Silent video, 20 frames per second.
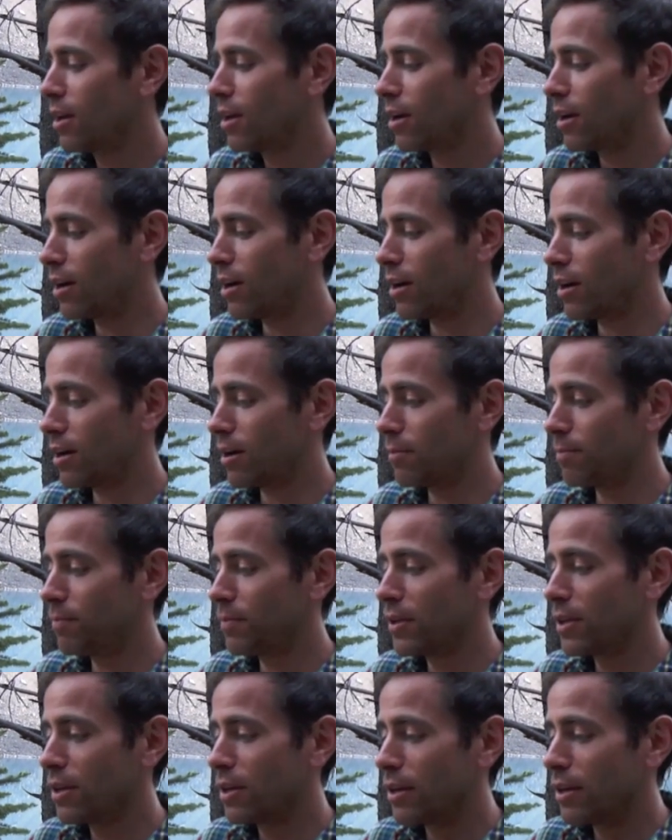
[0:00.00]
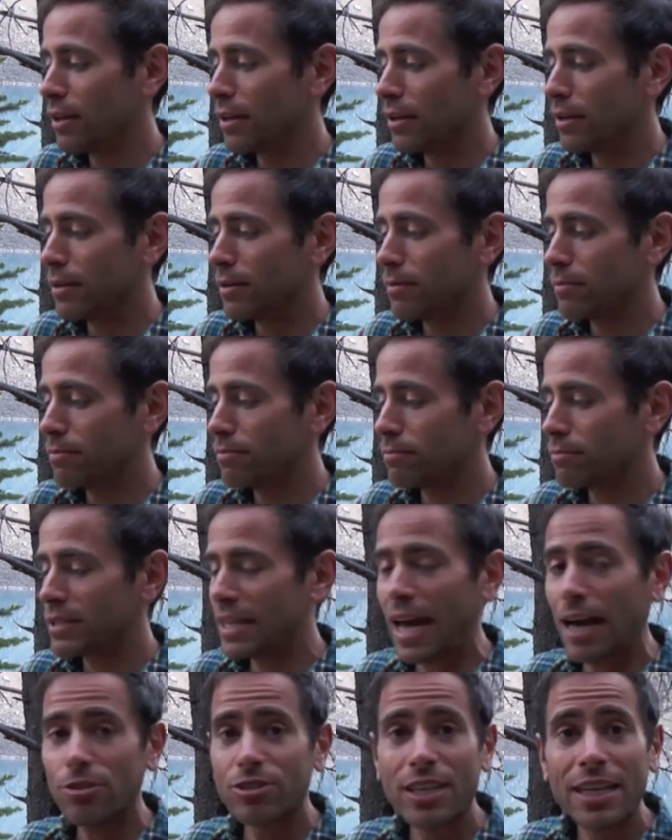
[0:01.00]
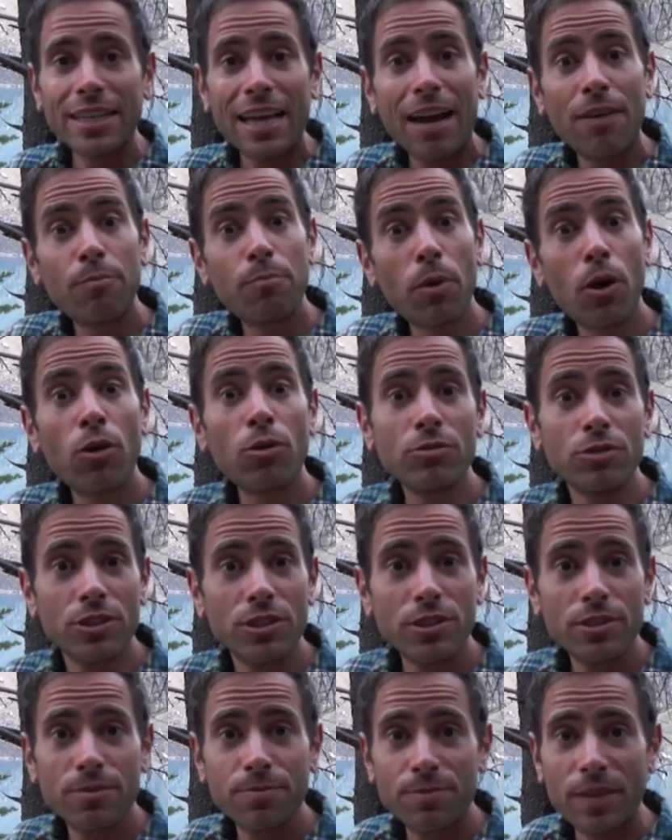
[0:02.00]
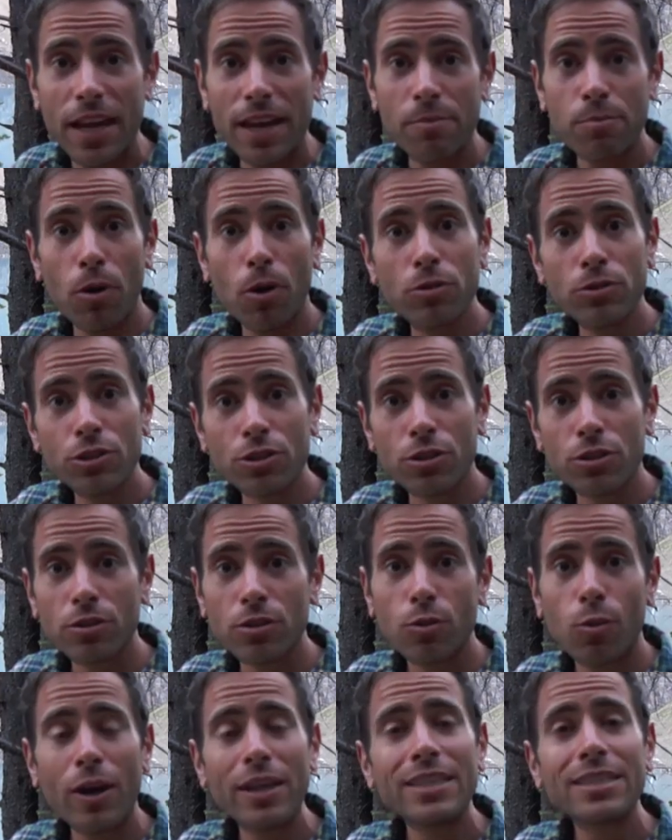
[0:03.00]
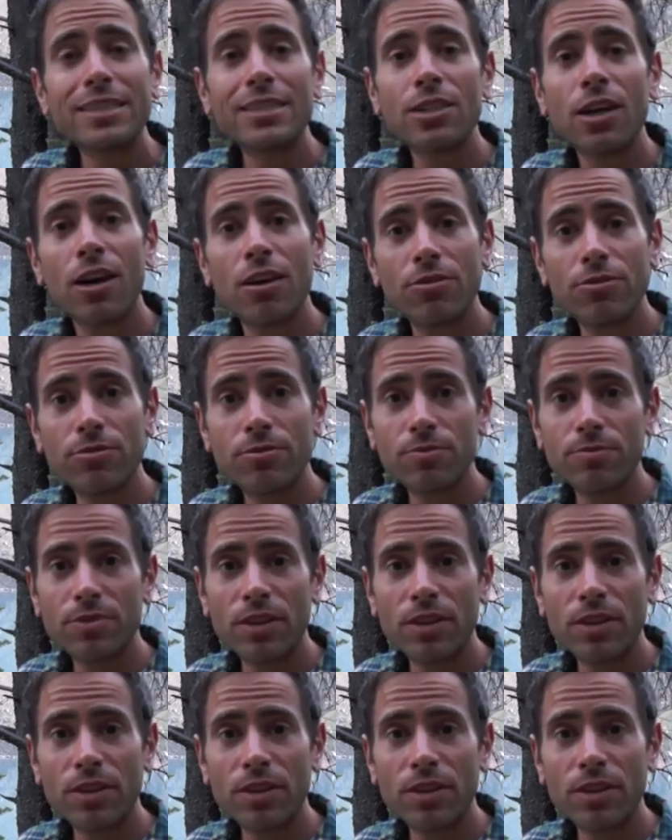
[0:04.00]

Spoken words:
Cows tend to have bones, and bones are quite tough.